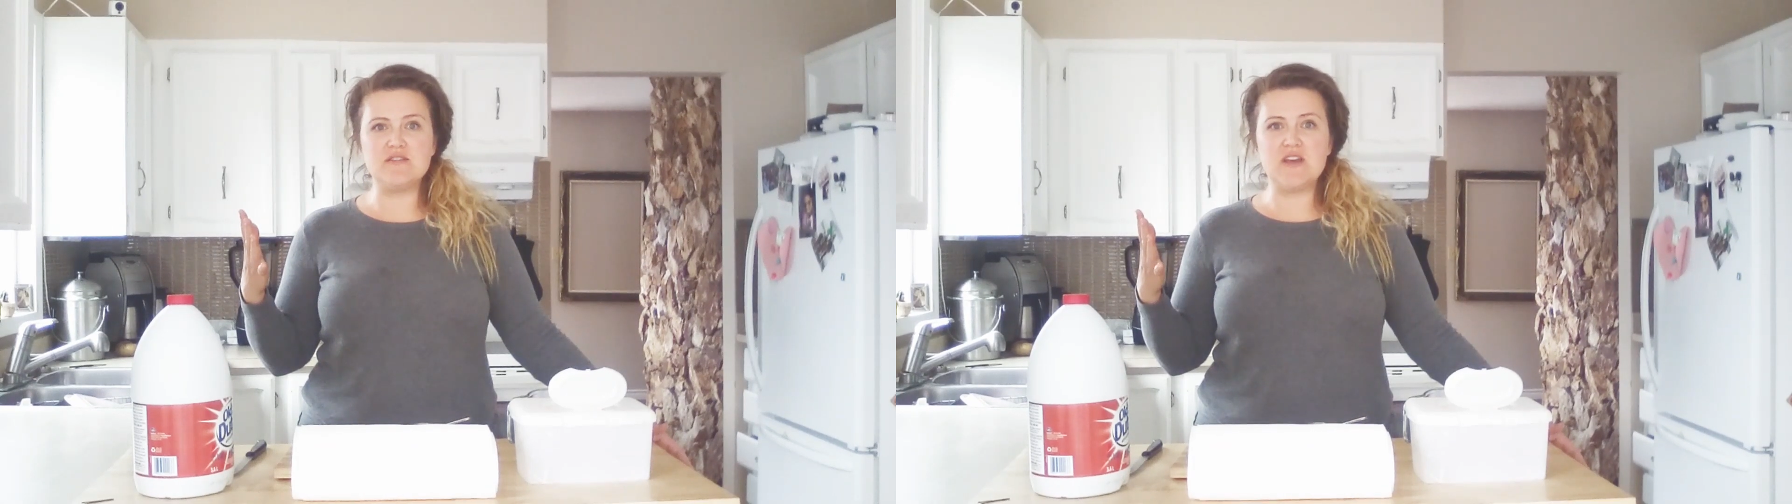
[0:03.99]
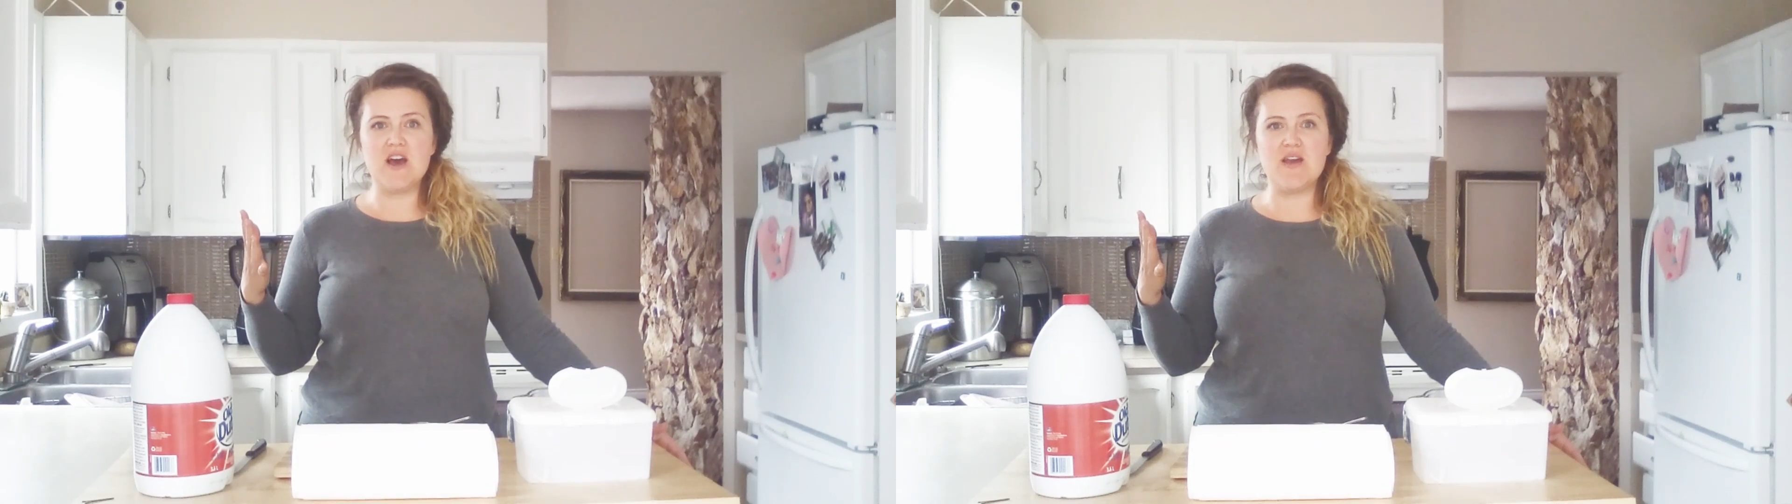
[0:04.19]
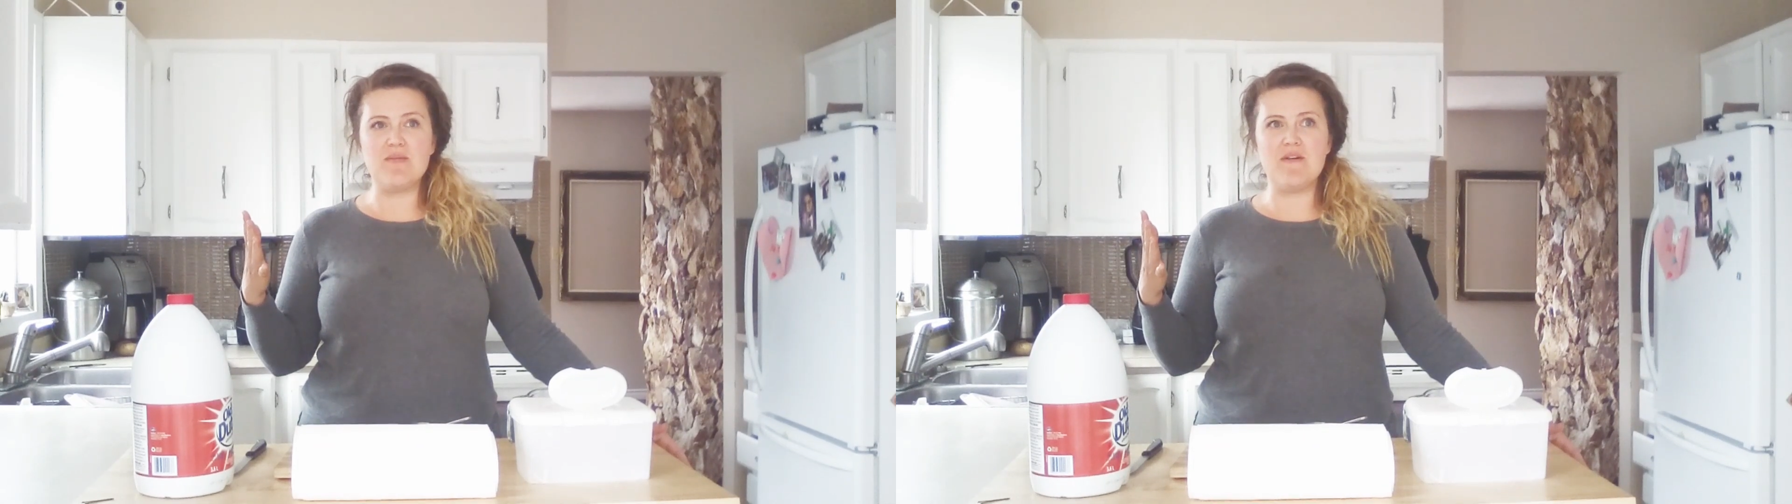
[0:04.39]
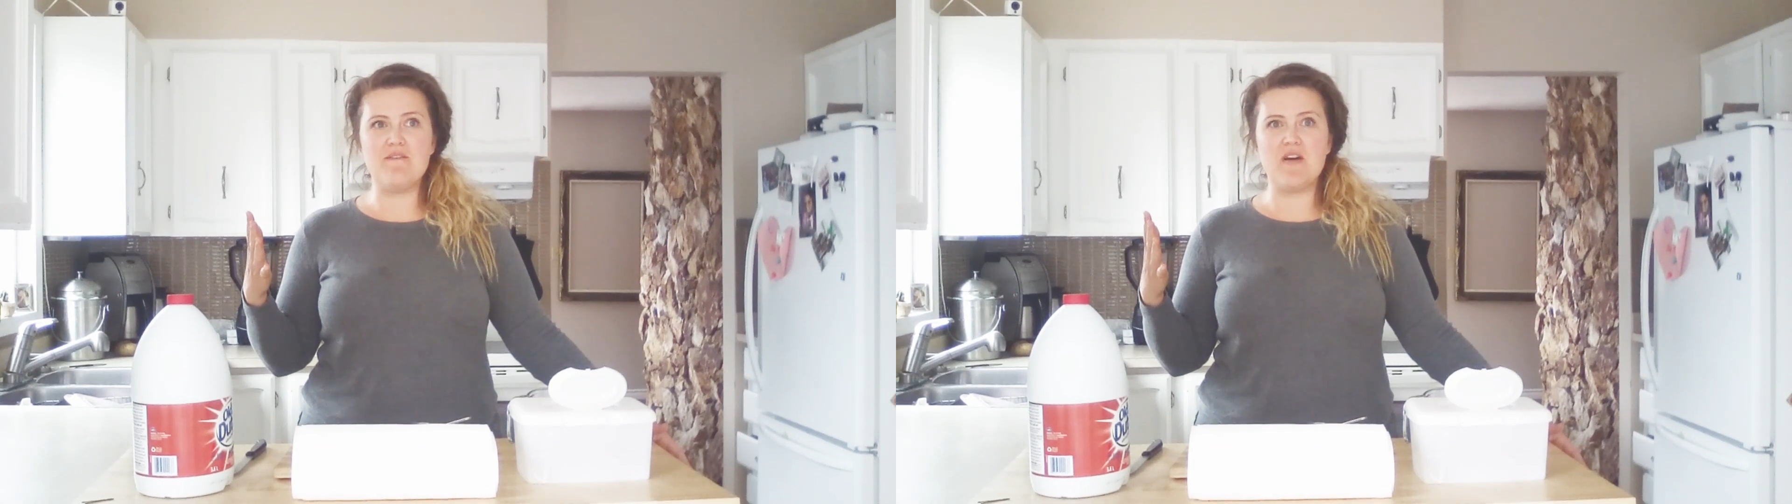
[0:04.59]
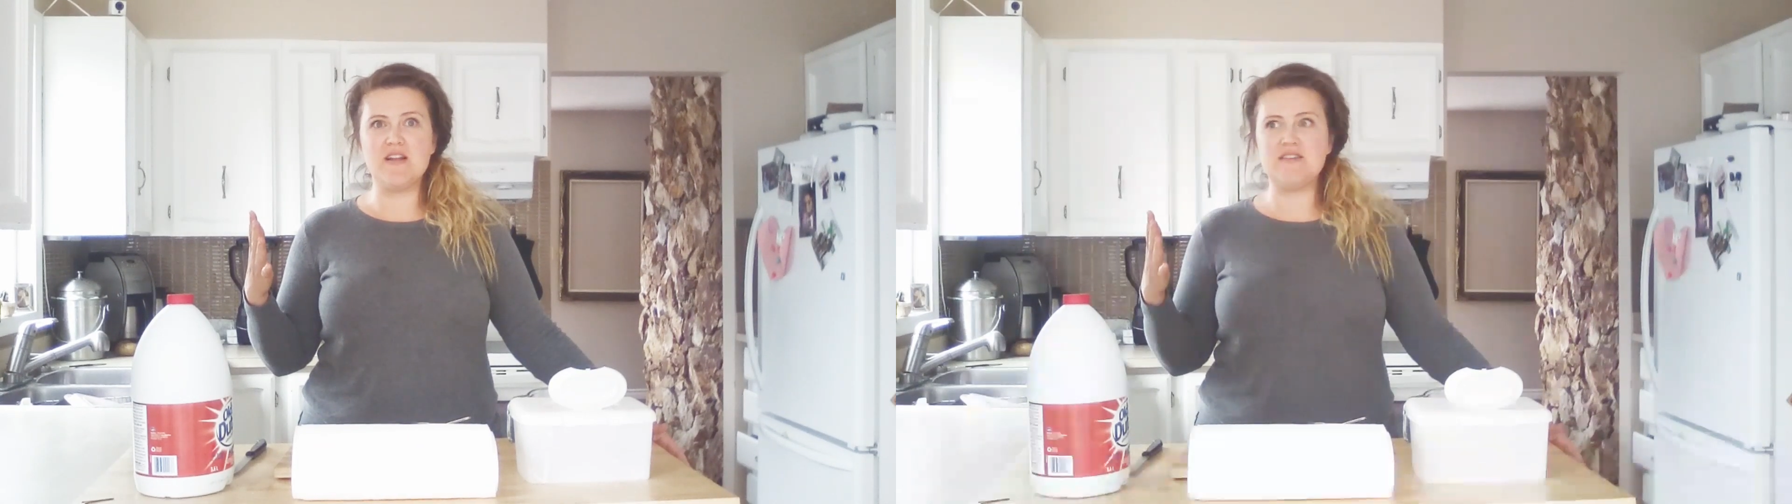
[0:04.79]
time
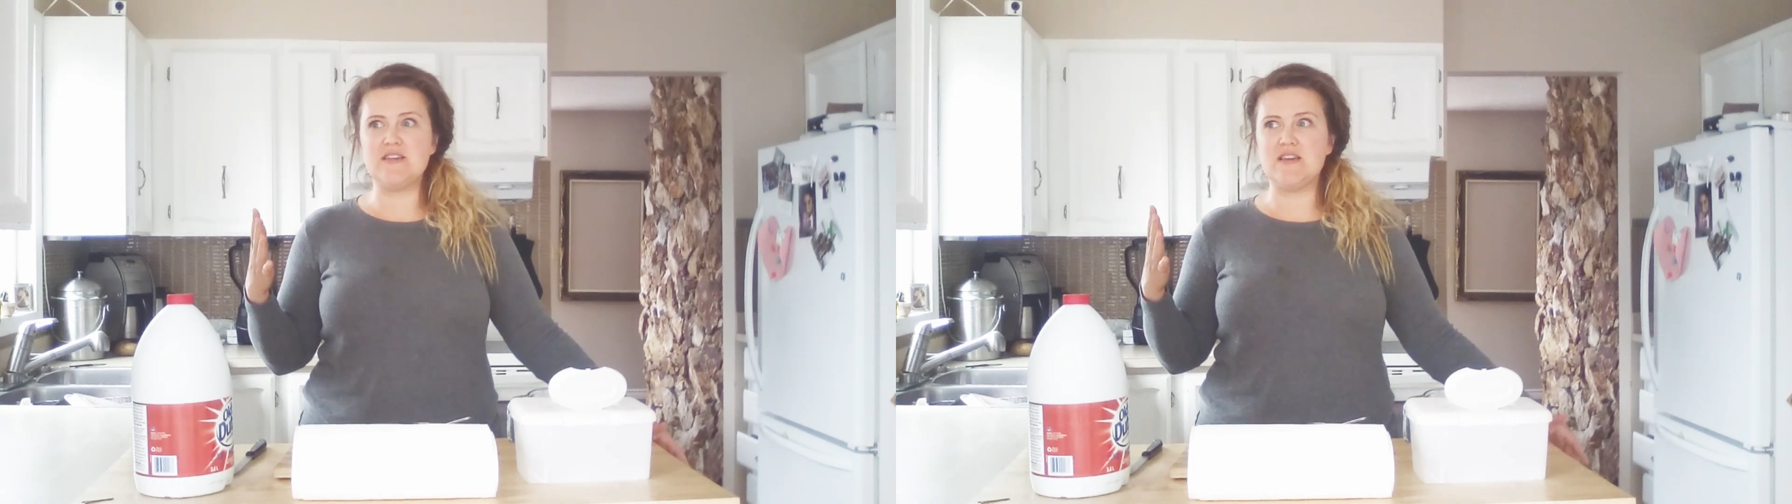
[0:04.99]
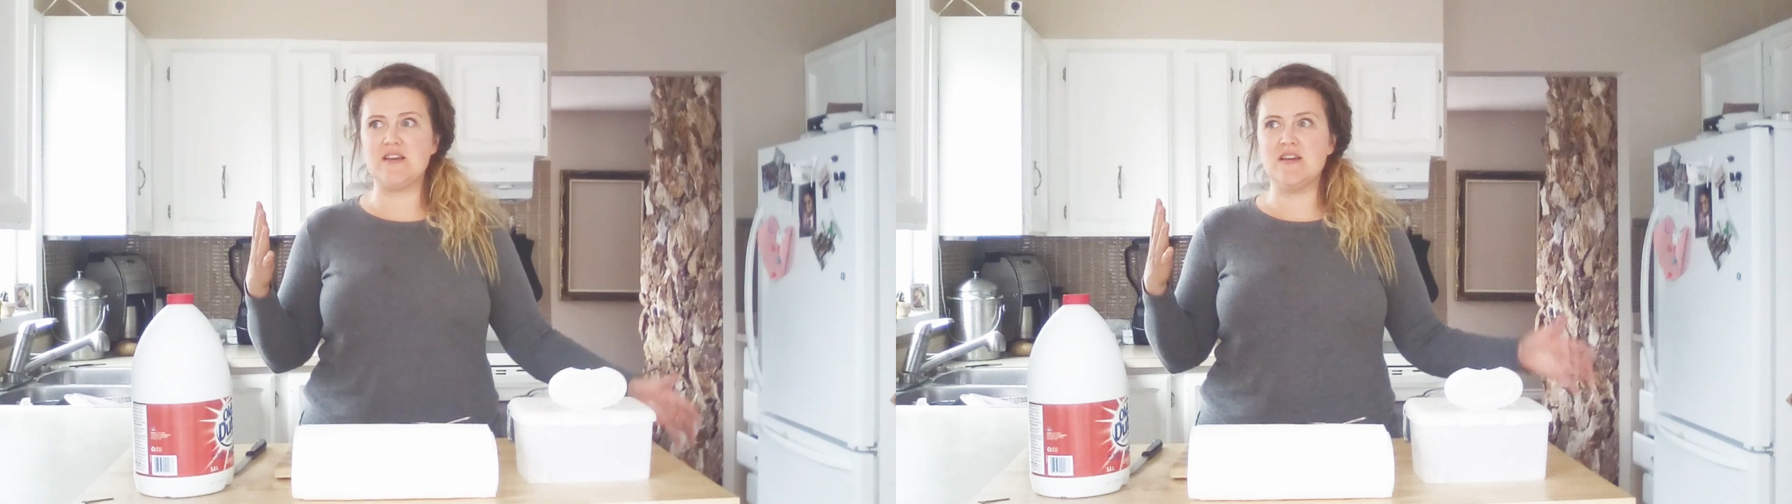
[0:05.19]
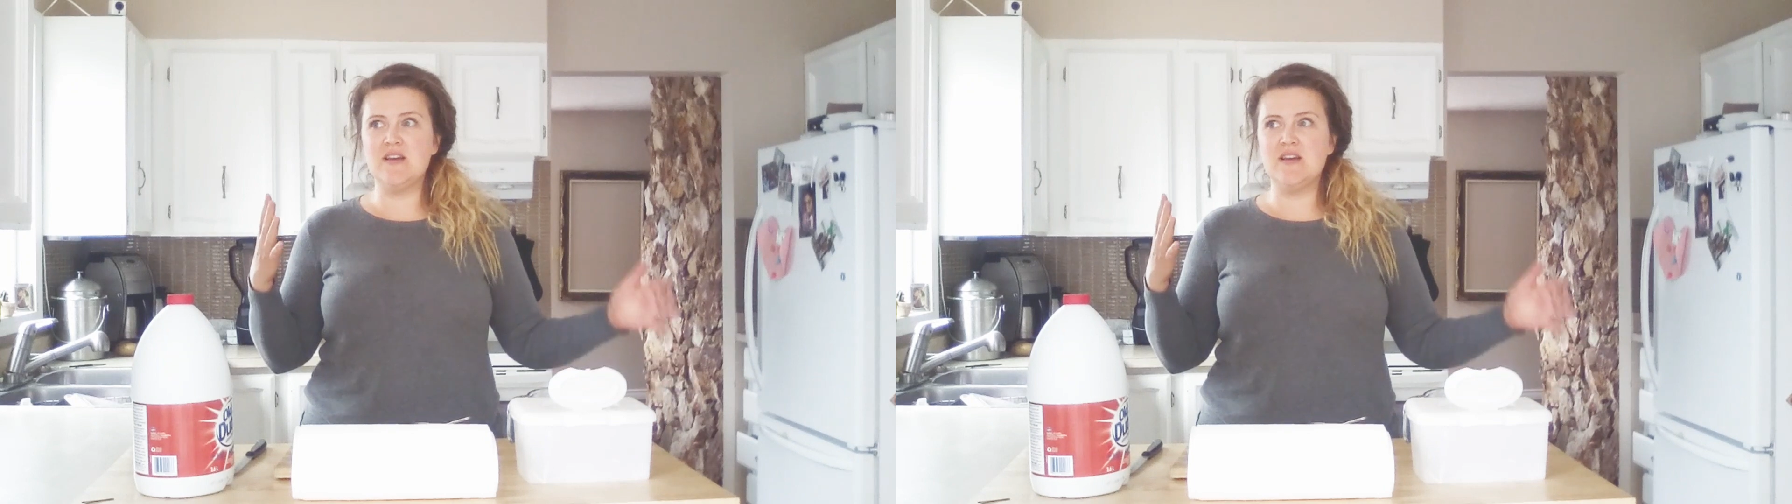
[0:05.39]
finding